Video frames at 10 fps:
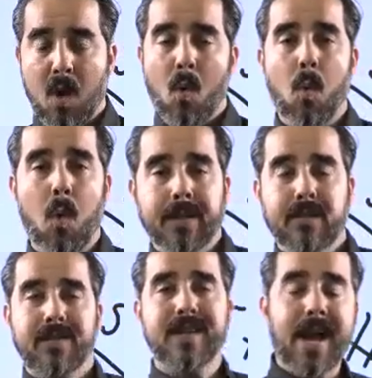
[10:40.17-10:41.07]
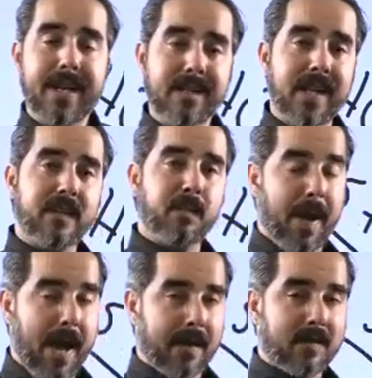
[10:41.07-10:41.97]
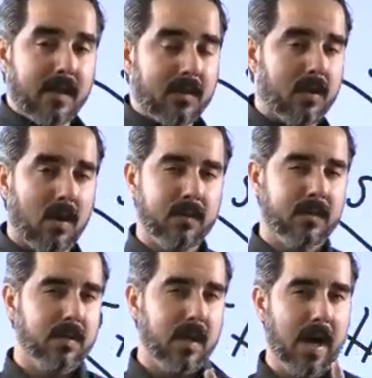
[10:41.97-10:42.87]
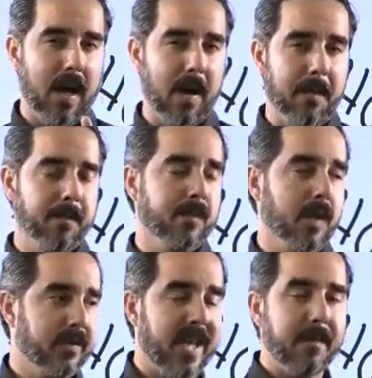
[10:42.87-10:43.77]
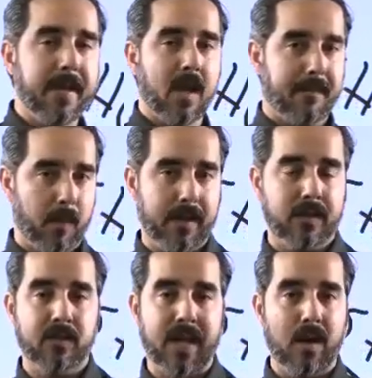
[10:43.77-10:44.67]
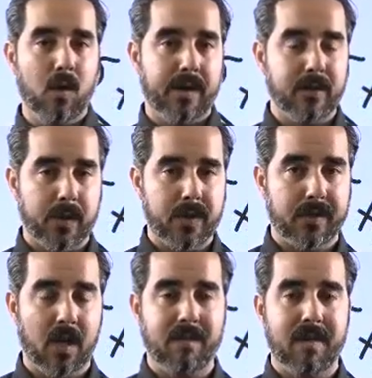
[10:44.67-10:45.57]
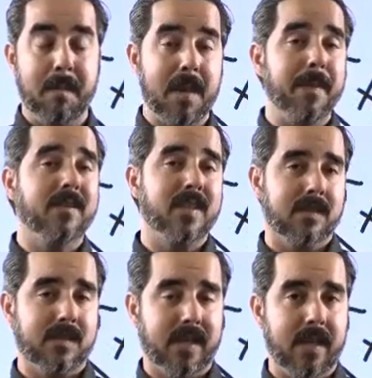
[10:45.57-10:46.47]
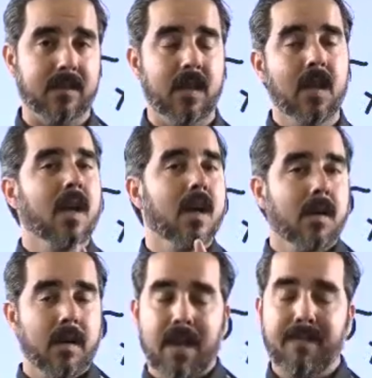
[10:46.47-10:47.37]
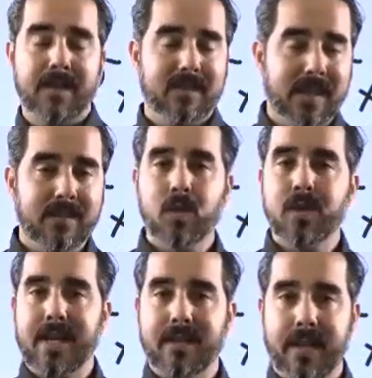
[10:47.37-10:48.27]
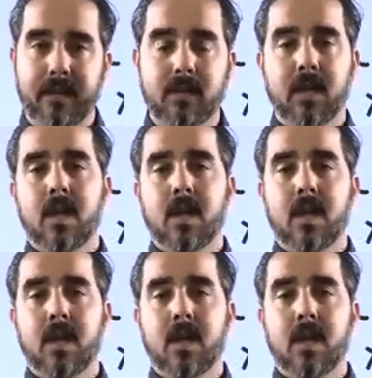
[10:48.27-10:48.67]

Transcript: Once 90 days pass, don't take me up for it. Just got to look into it yourself. It might be 60 days. If it's 60 or 90 days,